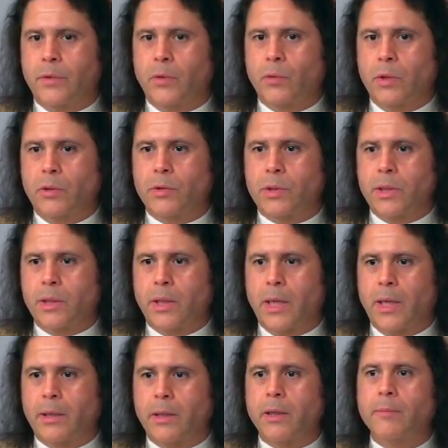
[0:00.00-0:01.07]
We're using
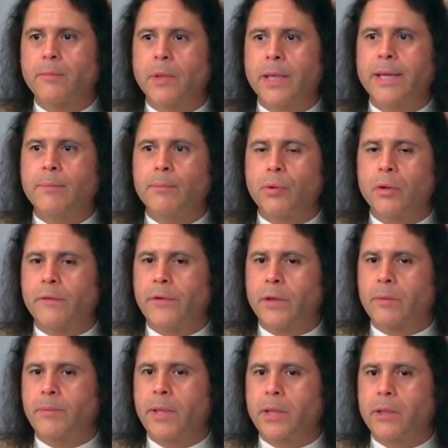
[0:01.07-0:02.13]
an
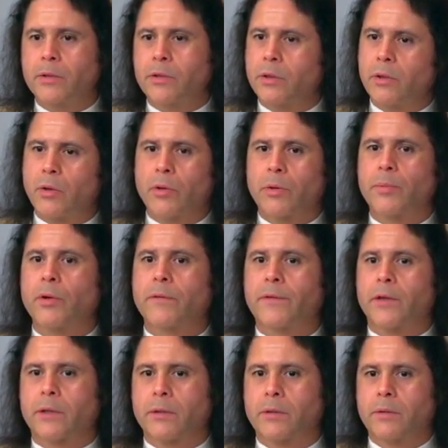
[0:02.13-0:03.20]
imperfect means to know the
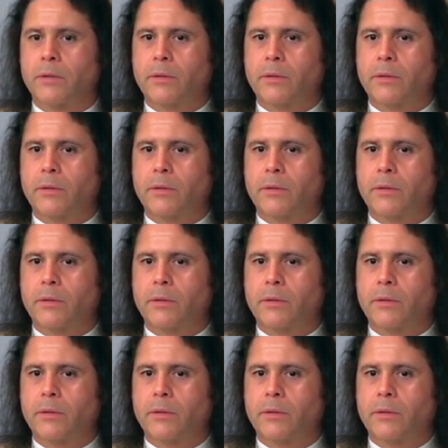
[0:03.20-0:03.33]
perfect.